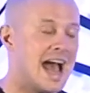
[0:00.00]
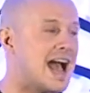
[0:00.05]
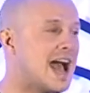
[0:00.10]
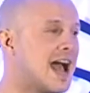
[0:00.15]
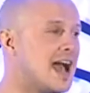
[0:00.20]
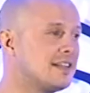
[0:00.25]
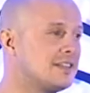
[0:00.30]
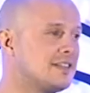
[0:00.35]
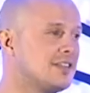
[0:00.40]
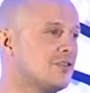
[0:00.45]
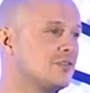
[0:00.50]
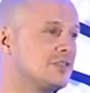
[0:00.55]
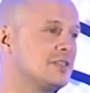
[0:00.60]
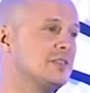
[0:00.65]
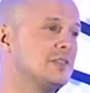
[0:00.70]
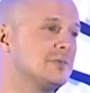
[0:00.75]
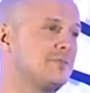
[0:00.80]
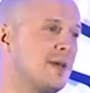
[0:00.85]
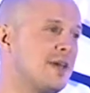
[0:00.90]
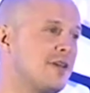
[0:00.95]

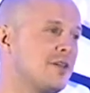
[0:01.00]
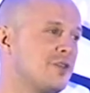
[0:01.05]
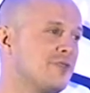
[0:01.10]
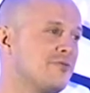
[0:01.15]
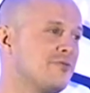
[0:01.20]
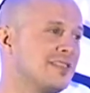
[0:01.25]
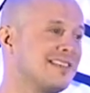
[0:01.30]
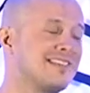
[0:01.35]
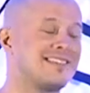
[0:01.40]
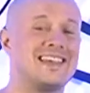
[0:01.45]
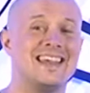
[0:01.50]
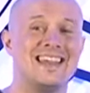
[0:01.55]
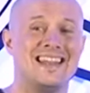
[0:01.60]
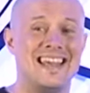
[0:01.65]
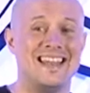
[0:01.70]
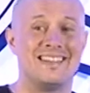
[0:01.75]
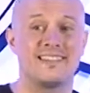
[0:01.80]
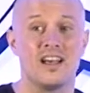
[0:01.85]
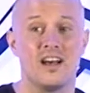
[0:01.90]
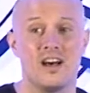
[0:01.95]
Antioxidants being good for the skin
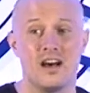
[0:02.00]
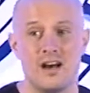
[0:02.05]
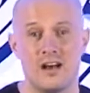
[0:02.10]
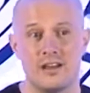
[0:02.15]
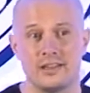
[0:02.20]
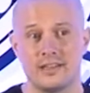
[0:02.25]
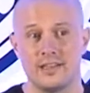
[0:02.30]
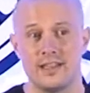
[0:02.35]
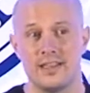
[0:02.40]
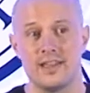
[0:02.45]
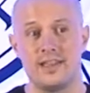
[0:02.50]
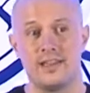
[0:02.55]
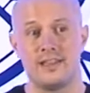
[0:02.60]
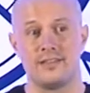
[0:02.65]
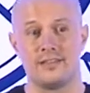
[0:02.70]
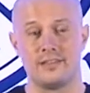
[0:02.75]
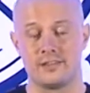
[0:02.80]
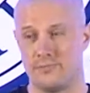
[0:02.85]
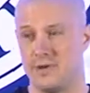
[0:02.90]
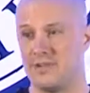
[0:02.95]
is hardly
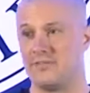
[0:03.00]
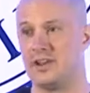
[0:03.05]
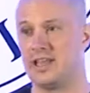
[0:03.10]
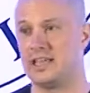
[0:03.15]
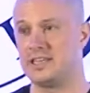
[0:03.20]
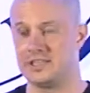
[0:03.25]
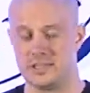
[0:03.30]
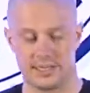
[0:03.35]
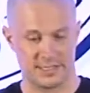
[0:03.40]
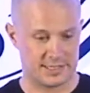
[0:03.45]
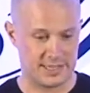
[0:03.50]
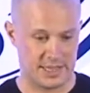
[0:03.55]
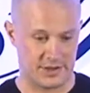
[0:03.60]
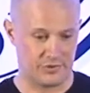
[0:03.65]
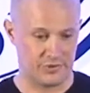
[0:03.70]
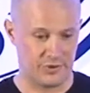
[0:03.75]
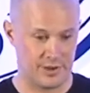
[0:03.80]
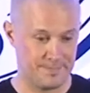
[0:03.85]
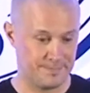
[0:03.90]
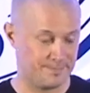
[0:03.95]
the revelation of the
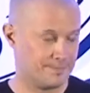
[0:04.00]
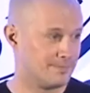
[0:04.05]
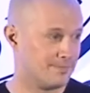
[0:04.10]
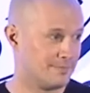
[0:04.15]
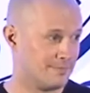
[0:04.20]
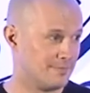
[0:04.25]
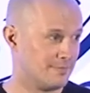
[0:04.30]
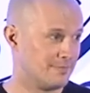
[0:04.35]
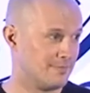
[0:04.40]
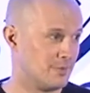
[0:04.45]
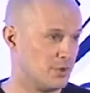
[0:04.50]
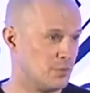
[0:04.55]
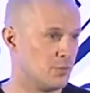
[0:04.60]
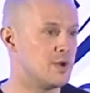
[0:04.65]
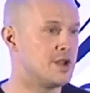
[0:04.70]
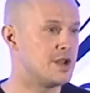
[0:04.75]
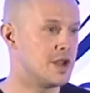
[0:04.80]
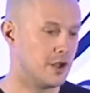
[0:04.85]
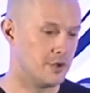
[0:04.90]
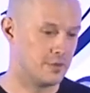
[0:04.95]
century.
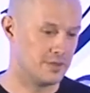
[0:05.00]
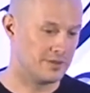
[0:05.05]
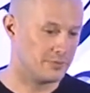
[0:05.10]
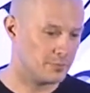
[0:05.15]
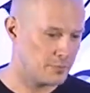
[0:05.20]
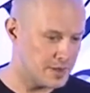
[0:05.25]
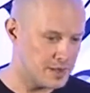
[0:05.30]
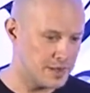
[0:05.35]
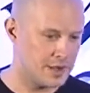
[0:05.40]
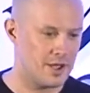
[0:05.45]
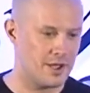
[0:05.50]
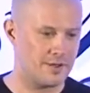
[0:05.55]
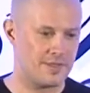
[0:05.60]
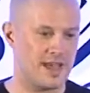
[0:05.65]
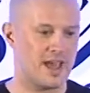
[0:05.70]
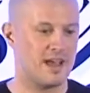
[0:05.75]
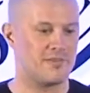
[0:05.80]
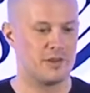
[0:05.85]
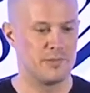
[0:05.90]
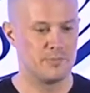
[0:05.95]
We know this. We know they
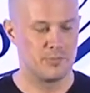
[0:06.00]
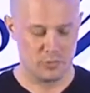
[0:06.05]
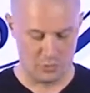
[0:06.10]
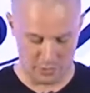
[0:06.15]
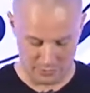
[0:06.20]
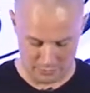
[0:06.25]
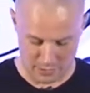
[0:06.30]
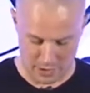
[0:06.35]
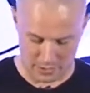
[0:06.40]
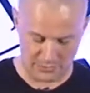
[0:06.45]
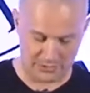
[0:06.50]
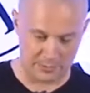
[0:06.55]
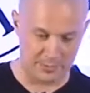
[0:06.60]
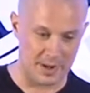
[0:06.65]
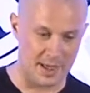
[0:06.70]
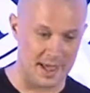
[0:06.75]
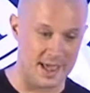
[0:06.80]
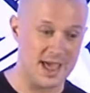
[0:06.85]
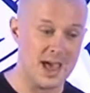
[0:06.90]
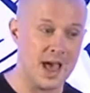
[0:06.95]
have an important role to
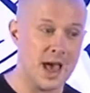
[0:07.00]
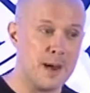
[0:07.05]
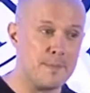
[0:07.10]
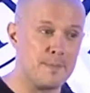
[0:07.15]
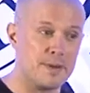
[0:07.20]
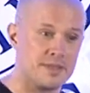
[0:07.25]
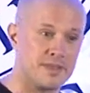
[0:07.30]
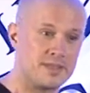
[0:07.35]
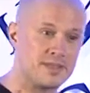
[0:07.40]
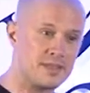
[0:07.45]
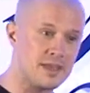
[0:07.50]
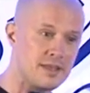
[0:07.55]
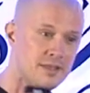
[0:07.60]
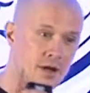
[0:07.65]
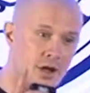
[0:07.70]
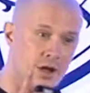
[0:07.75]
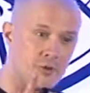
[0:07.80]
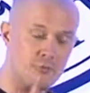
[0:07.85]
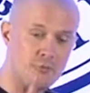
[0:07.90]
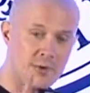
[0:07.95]
play. But the thing
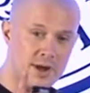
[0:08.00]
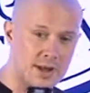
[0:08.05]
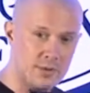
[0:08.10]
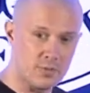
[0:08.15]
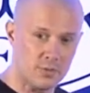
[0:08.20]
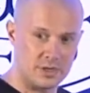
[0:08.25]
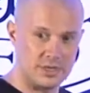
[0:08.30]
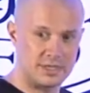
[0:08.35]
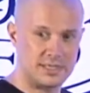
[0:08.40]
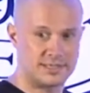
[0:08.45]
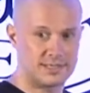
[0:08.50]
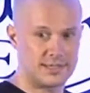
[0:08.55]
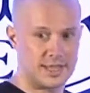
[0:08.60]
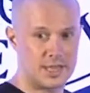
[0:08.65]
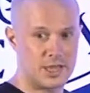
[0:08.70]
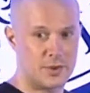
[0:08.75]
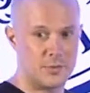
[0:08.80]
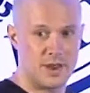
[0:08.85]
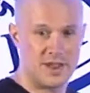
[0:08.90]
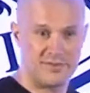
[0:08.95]
that I really want you to
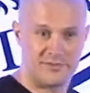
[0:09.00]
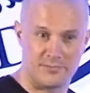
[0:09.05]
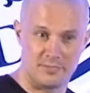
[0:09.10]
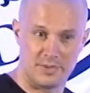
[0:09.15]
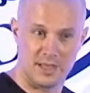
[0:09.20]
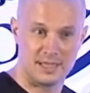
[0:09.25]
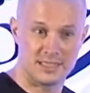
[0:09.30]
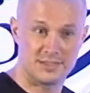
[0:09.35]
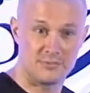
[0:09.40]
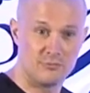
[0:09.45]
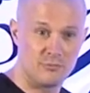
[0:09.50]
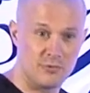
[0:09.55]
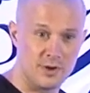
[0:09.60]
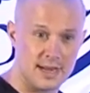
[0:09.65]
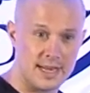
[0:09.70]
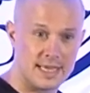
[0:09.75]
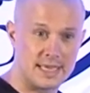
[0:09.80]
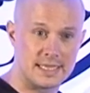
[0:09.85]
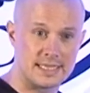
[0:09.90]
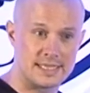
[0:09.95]
take away from this and
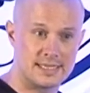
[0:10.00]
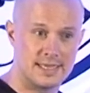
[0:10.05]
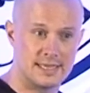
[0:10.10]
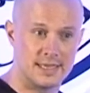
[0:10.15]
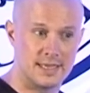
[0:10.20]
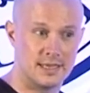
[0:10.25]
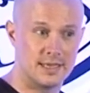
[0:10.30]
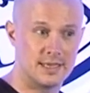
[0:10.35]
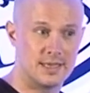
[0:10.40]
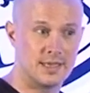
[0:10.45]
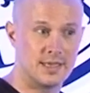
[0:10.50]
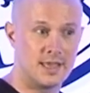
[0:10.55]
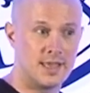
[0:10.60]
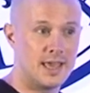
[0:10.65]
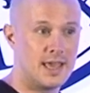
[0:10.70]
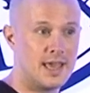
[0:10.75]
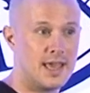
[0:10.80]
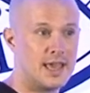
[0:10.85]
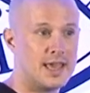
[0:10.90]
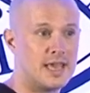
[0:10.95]
really consider
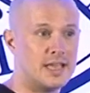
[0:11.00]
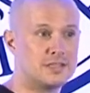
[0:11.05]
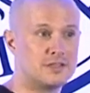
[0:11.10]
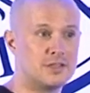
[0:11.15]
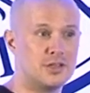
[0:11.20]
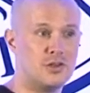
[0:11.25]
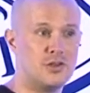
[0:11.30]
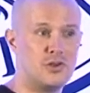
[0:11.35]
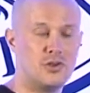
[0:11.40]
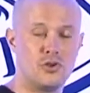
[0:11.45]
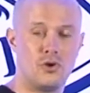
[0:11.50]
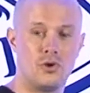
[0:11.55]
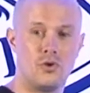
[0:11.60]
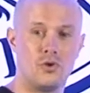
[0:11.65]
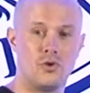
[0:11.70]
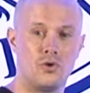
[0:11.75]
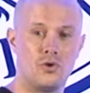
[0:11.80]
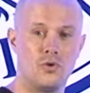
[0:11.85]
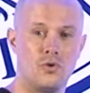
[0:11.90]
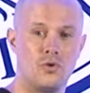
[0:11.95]
is that
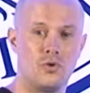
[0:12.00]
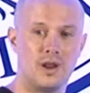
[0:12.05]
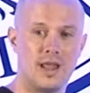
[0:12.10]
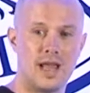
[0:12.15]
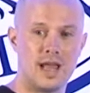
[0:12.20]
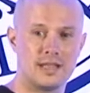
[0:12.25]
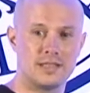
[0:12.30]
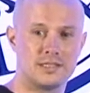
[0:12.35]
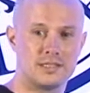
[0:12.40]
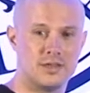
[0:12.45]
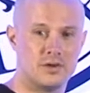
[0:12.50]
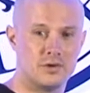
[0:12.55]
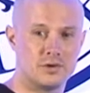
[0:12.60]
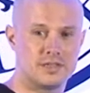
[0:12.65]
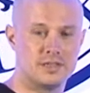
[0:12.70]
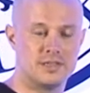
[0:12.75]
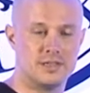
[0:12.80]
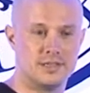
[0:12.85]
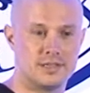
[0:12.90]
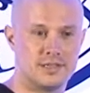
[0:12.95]
not all
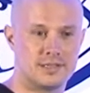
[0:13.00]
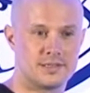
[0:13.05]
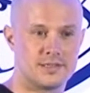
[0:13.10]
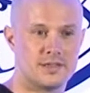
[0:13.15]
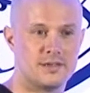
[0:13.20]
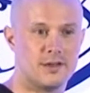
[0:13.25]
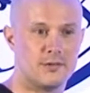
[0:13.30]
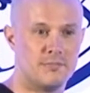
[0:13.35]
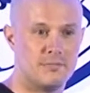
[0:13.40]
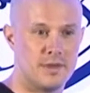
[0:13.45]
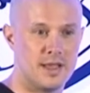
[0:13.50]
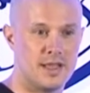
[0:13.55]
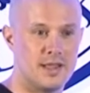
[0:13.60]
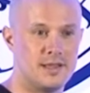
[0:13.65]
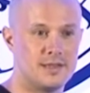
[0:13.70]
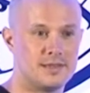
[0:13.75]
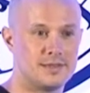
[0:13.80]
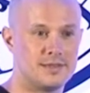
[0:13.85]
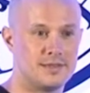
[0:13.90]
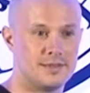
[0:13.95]
antioxidants are made